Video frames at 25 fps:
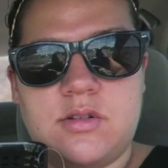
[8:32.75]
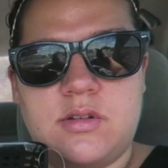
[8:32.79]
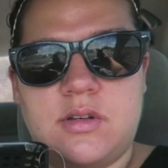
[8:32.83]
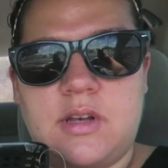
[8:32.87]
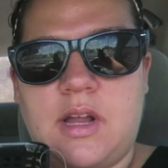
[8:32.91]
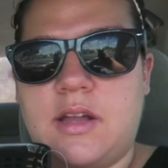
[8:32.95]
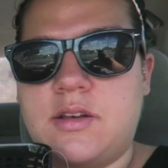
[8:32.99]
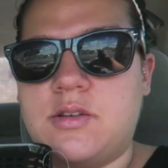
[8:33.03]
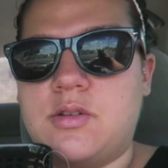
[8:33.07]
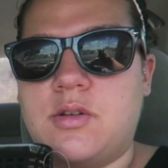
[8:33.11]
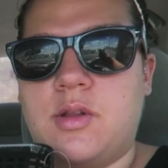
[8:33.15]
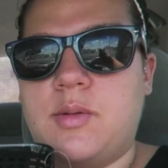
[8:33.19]

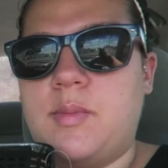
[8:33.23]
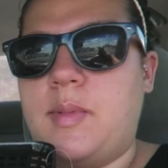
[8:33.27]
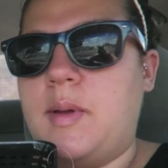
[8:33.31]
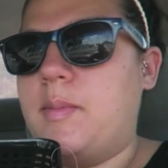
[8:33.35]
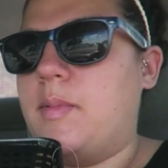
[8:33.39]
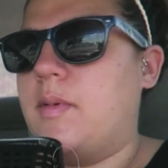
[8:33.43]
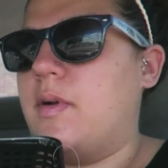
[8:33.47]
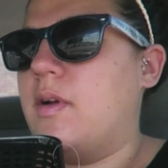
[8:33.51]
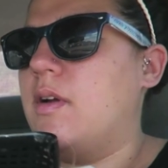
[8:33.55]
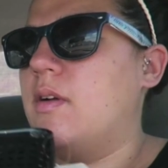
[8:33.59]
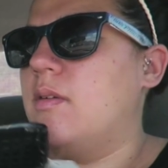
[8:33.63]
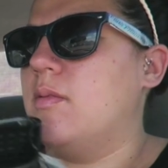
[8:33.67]
not toilet
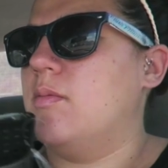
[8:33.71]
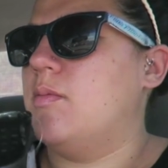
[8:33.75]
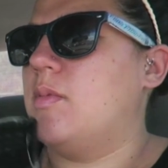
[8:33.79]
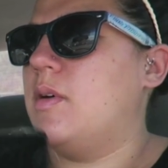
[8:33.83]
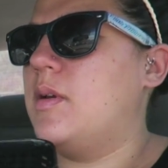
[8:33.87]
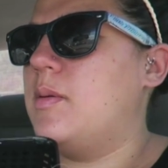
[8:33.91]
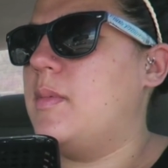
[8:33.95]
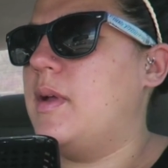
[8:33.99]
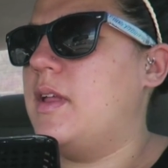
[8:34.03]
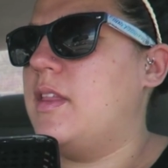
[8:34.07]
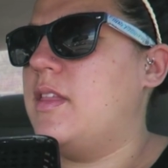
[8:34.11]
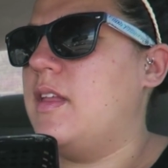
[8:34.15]
paper,
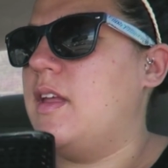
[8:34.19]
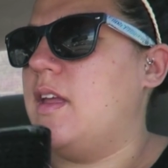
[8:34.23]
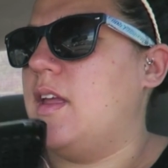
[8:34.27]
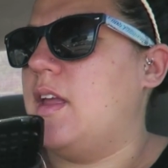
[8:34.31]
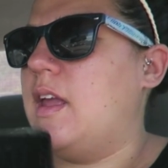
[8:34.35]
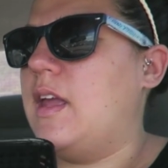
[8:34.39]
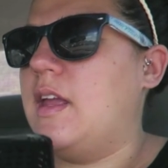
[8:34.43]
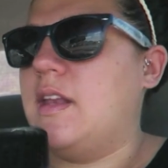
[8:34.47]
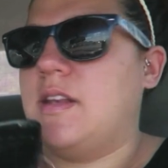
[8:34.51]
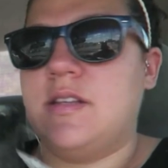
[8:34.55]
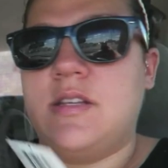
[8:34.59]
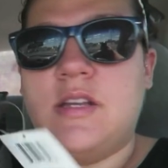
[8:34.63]
what am I
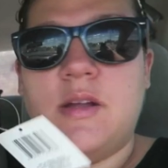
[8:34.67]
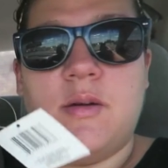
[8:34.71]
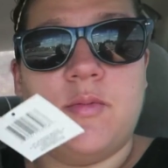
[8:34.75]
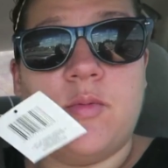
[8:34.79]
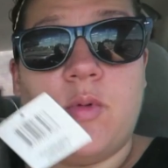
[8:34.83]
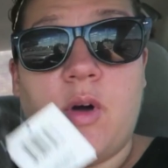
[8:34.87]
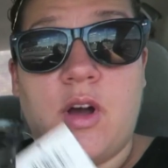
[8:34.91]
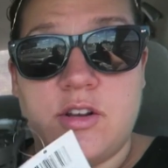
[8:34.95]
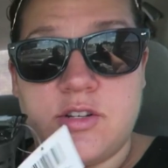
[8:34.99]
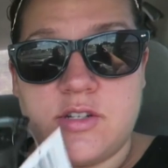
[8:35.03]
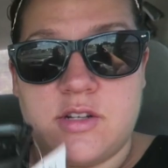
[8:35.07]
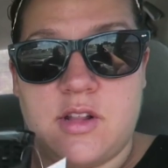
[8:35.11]
thinking?
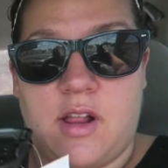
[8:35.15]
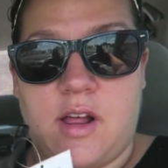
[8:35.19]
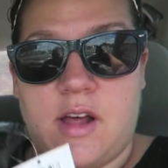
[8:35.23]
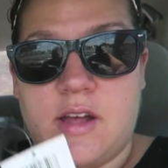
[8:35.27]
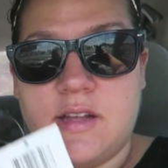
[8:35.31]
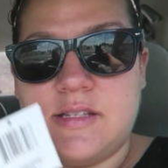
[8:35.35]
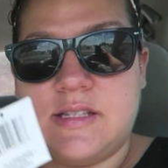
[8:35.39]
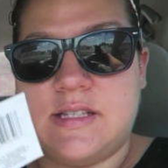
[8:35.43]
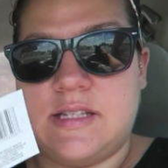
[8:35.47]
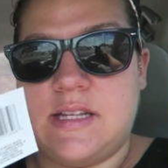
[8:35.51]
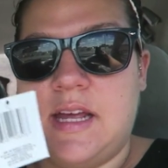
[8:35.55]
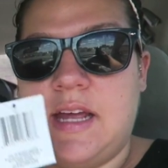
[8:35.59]

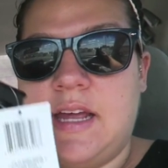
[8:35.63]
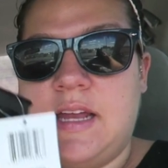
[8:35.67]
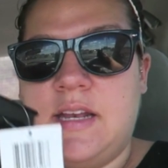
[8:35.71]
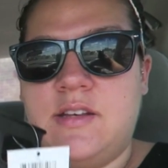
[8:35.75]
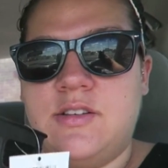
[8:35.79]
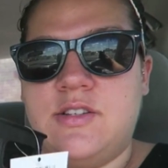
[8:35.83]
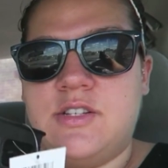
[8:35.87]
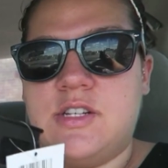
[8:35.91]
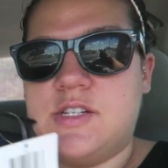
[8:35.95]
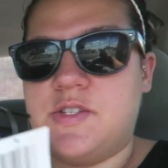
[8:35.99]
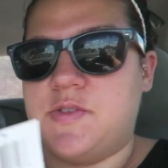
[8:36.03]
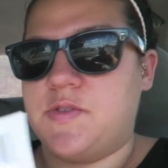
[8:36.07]
Washcloths
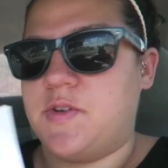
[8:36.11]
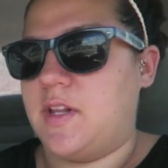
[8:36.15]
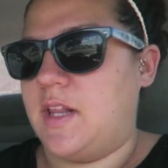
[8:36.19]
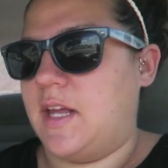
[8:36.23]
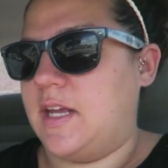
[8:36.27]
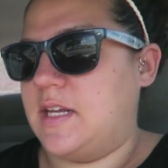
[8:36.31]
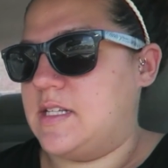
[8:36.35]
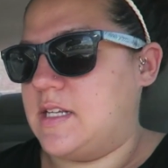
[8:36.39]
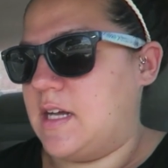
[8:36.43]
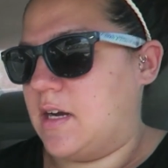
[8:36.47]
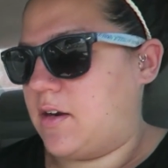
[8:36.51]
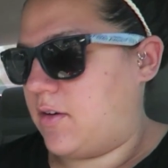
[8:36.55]
in just for
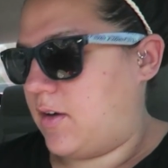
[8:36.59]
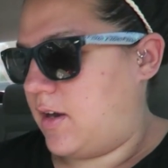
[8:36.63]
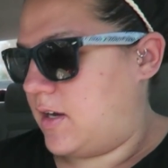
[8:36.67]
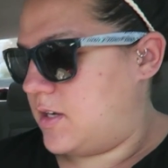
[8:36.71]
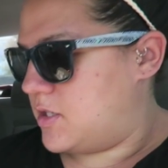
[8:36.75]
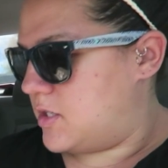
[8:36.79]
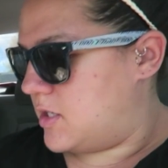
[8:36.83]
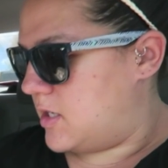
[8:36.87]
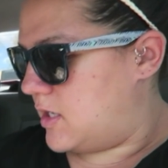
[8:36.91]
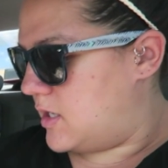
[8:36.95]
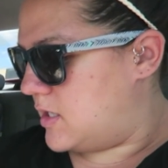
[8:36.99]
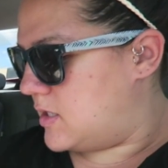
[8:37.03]
like
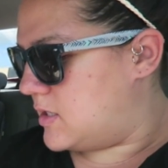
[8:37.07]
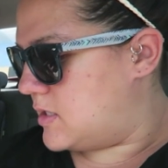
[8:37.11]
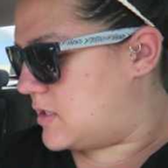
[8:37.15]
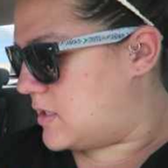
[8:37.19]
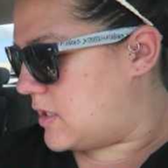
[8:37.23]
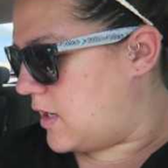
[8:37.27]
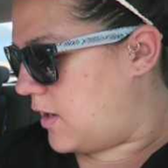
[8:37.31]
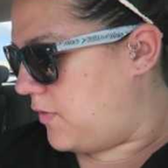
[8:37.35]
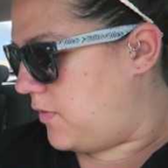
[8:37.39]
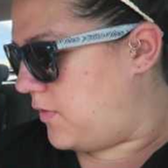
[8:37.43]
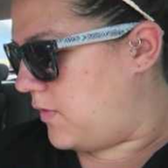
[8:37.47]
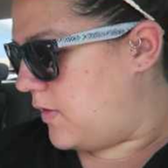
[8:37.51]
decoration and
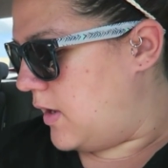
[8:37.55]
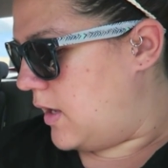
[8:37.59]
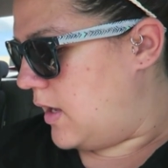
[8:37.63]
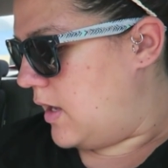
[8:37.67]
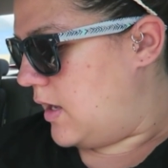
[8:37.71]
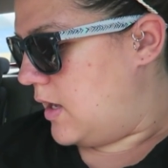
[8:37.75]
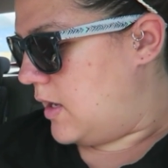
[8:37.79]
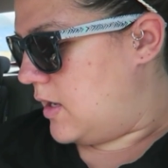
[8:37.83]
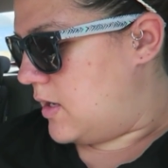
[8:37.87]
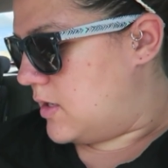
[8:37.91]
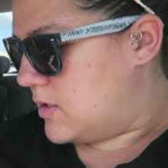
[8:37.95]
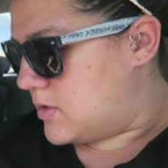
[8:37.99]
stuff.
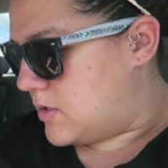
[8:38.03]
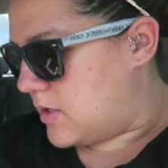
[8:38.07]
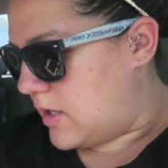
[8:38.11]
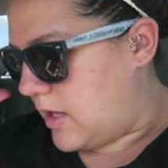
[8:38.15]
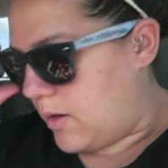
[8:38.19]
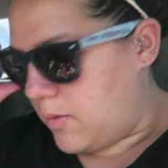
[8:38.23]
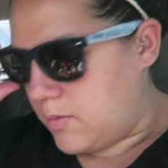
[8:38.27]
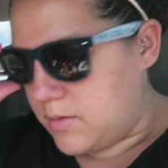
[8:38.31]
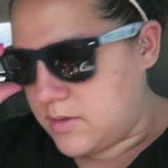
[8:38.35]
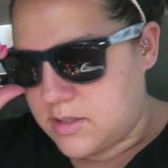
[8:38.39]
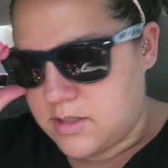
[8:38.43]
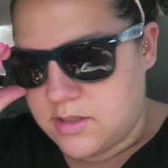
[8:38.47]
So
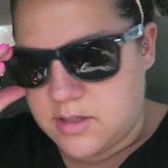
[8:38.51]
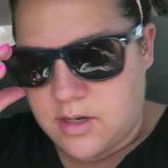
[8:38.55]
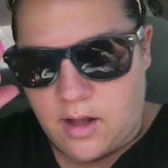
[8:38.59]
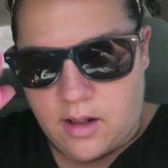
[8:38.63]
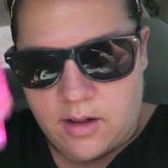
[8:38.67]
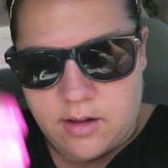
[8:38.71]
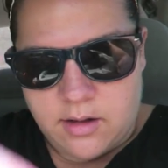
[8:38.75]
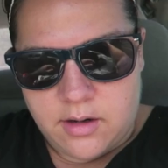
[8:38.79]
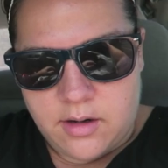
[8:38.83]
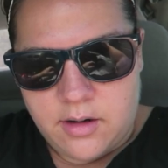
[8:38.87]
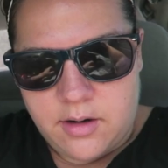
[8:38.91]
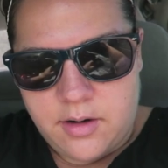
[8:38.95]
that was a
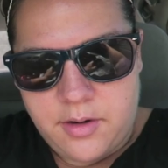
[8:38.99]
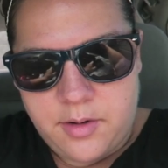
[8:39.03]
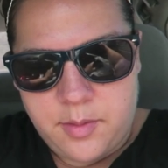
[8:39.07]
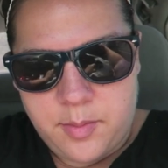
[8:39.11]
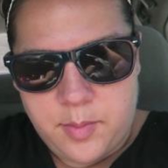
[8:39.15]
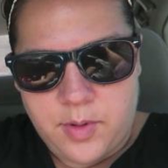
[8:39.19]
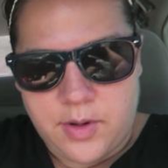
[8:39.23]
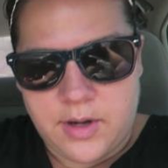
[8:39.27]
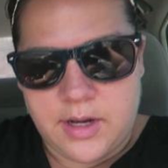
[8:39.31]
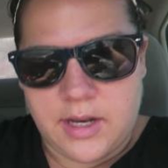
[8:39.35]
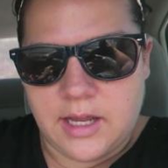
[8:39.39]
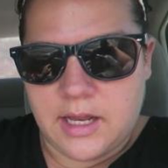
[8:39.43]
dollar,
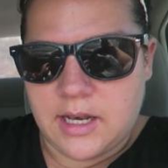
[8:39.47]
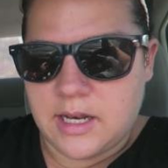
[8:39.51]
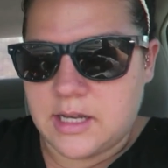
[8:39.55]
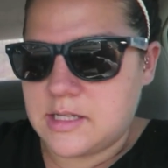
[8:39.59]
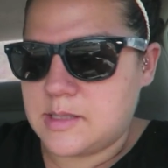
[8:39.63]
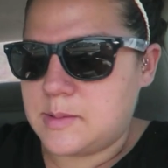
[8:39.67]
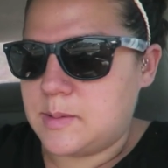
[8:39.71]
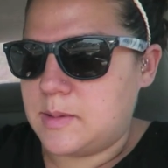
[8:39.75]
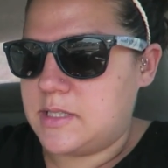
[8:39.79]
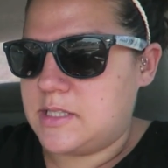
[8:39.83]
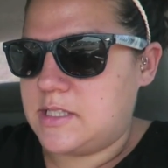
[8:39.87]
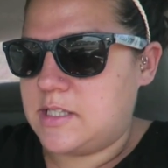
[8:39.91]
pretty
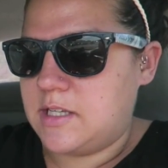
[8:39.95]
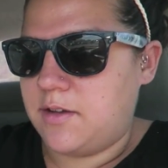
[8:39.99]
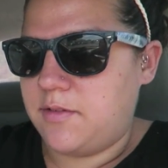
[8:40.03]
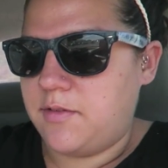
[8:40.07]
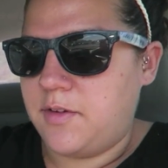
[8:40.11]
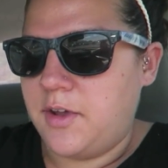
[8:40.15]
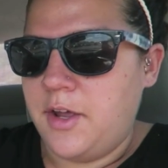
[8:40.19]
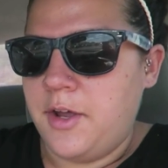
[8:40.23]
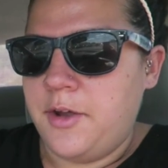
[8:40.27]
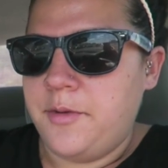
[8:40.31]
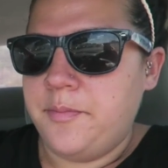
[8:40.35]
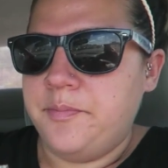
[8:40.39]
inexpensive.